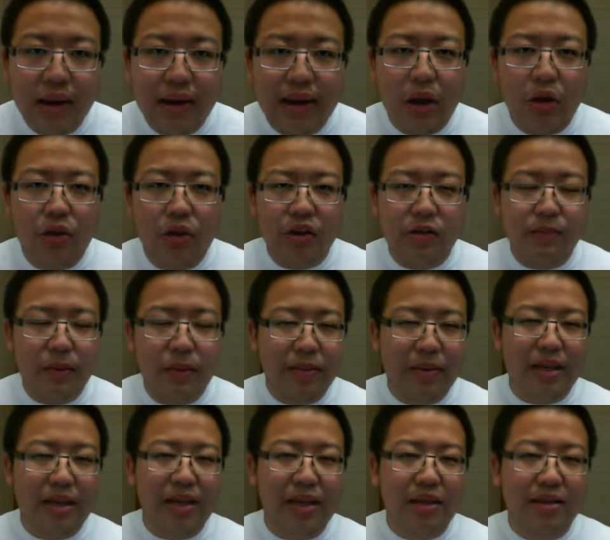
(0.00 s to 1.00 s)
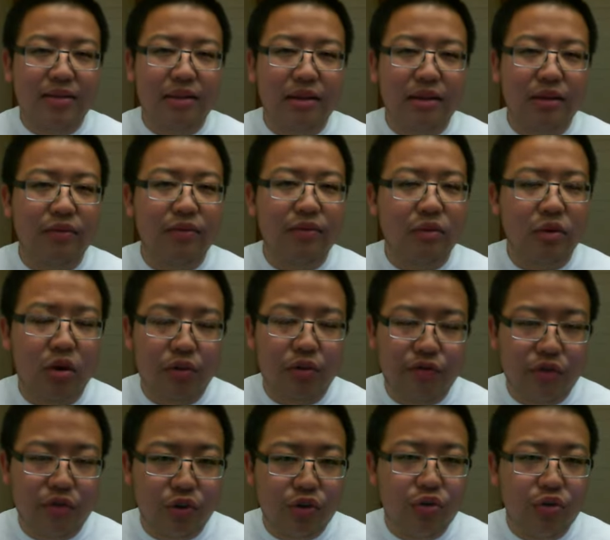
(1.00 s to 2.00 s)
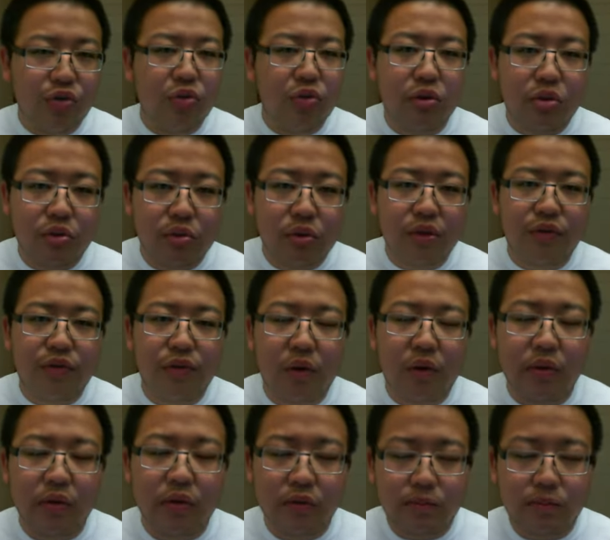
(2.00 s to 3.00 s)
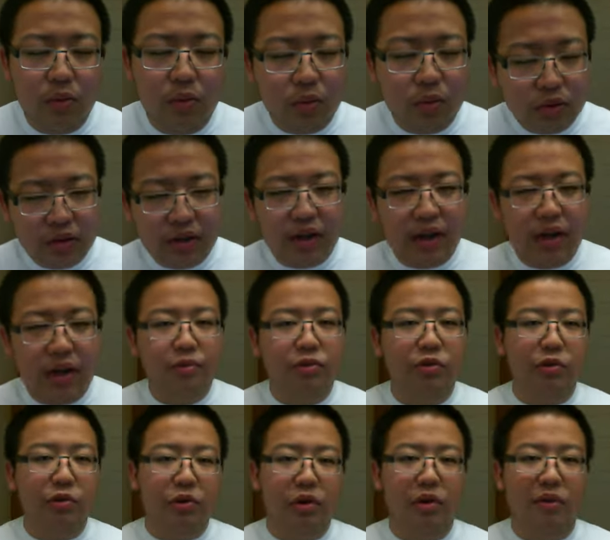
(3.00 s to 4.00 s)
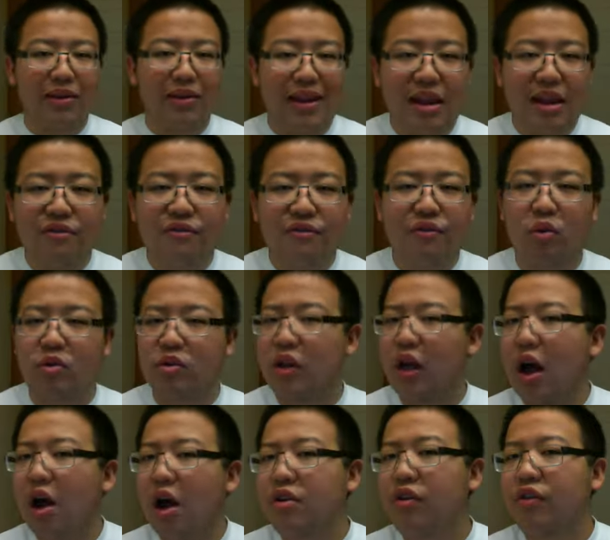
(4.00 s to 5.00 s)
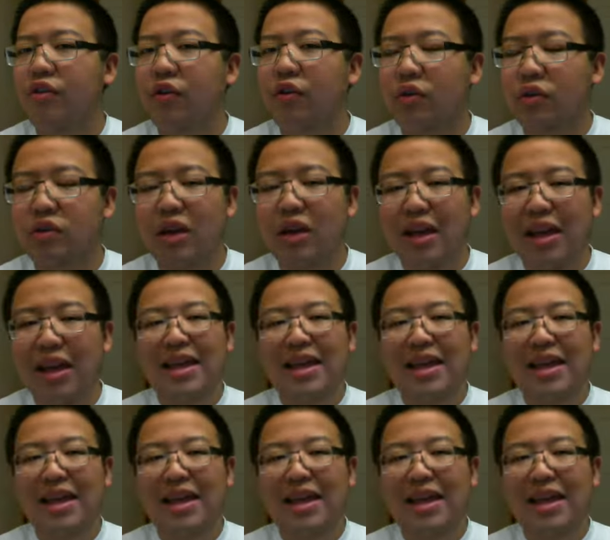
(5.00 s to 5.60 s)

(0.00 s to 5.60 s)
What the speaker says: Now this may be easy for 2 or 3 phones, but once you get up to 10 phones, 100 phones,